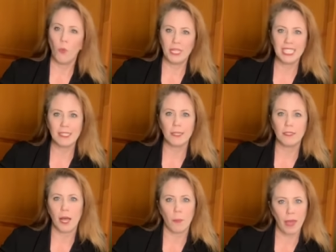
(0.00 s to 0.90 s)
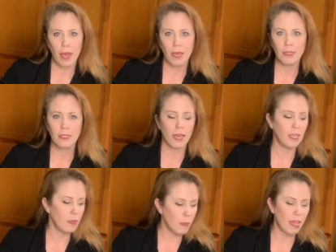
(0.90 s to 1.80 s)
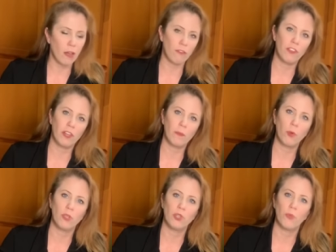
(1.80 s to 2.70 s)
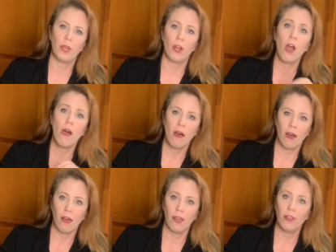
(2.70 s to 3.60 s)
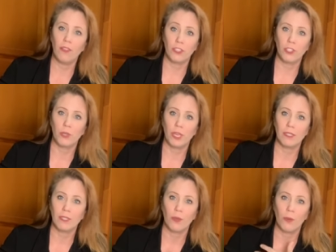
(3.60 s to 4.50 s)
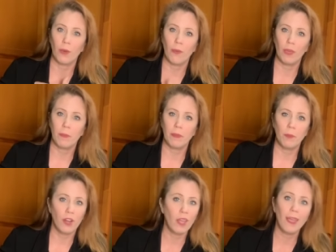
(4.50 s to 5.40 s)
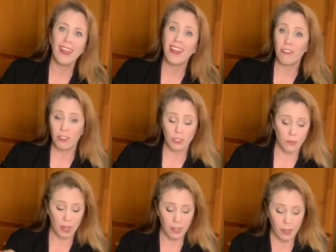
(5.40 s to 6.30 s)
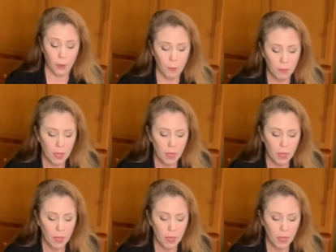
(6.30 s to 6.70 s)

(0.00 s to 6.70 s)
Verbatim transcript: once this is all packed, I keep my outfit that I'm going to wear on the suitcase. So I wake up in the morning and everything's ready to go.